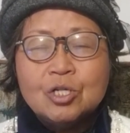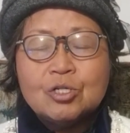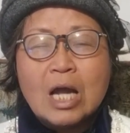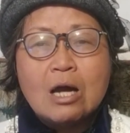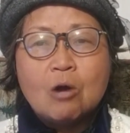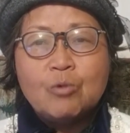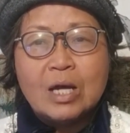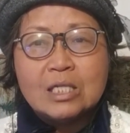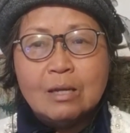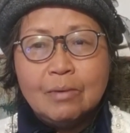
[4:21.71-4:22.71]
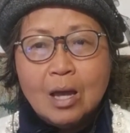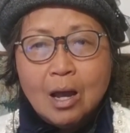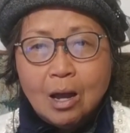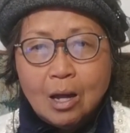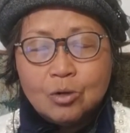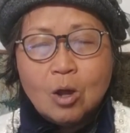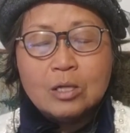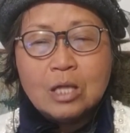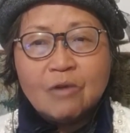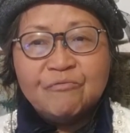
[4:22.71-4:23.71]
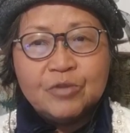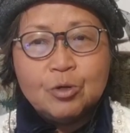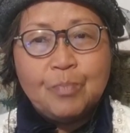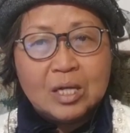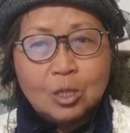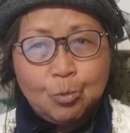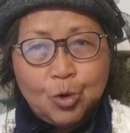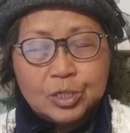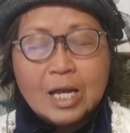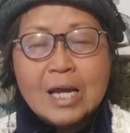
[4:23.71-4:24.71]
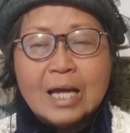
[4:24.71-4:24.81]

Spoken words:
you can already learn a few basic words,